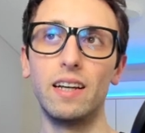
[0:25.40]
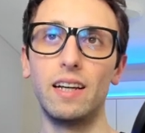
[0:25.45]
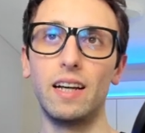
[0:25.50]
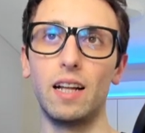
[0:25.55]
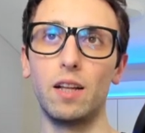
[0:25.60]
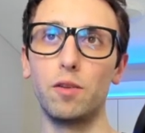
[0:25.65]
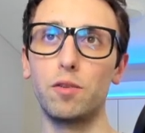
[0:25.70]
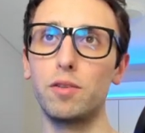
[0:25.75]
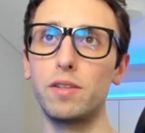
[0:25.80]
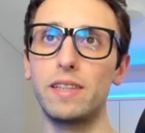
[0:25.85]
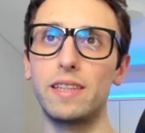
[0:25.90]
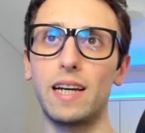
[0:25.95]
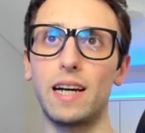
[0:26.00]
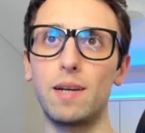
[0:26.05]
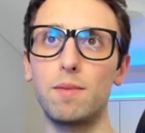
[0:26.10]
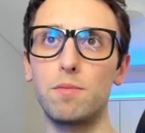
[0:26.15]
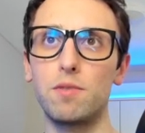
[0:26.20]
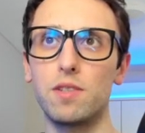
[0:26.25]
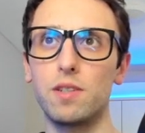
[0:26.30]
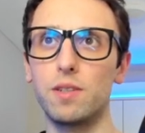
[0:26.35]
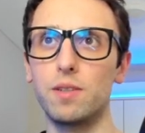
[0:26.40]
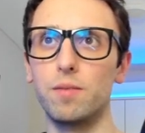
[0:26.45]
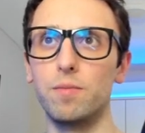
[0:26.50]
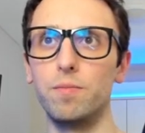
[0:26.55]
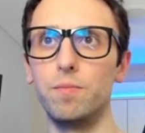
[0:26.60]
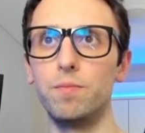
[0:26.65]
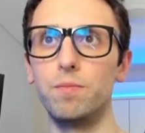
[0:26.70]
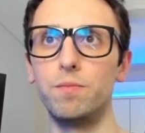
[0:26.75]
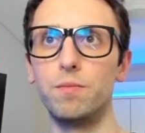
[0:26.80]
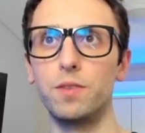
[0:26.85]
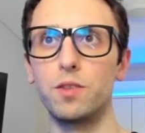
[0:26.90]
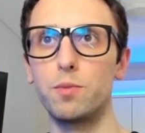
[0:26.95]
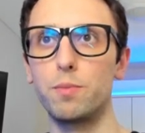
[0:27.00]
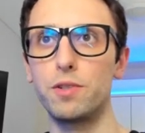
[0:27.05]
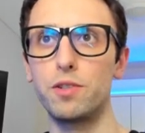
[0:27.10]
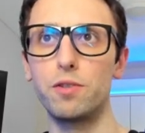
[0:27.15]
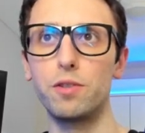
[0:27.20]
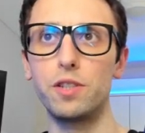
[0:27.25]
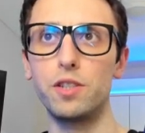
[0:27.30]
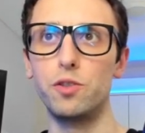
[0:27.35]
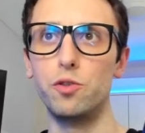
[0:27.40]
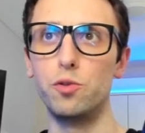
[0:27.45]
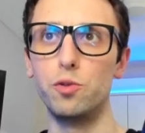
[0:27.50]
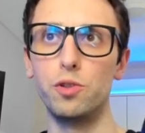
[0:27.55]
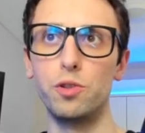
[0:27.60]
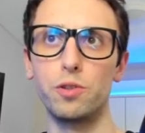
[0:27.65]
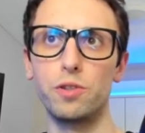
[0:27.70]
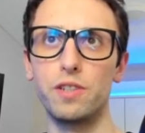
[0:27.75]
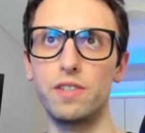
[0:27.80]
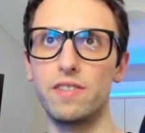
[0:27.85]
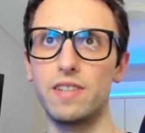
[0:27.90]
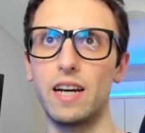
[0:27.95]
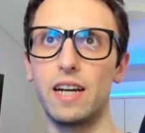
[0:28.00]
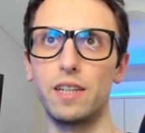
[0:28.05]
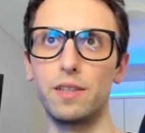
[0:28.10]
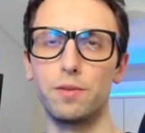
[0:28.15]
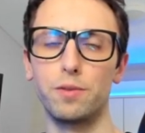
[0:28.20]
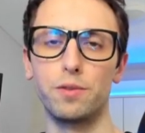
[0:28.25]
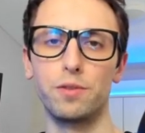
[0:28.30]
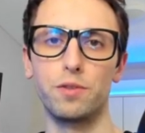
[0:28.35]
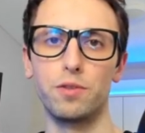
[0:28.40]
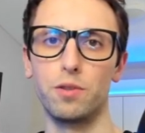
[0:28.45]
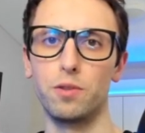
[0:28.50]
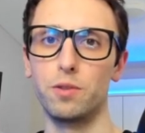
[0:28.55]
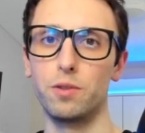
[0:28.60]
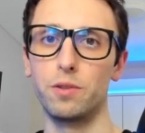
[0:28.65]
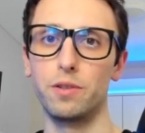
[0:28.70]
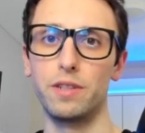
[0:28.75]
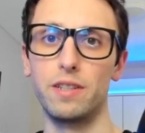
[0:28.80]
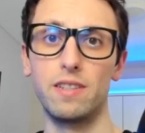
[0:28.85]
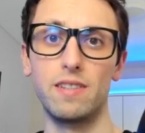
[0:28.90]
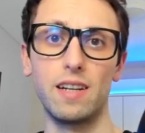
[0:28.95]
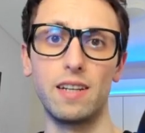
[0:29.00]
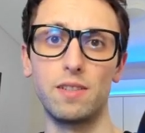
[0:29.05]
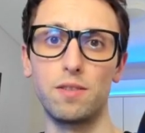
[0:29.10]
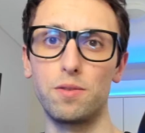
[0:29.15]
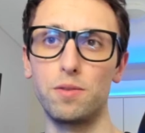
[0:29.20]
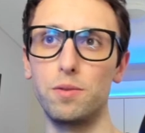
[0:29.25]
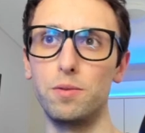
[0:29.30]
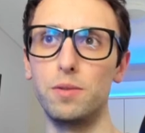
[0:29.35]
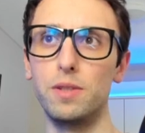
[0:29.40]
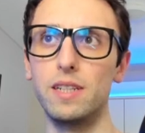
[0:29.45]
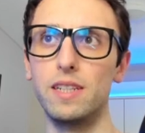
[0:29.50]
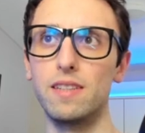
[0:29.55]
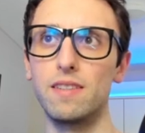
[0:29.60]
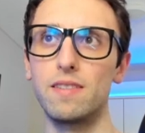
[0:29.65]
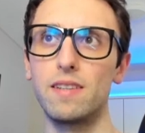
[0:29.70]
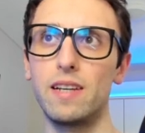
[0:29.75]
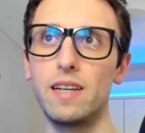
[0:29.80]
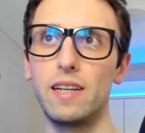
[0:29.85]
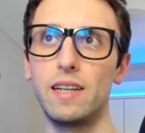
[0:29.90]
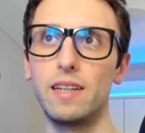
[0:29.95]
lot of the times, especially junior designers or design students,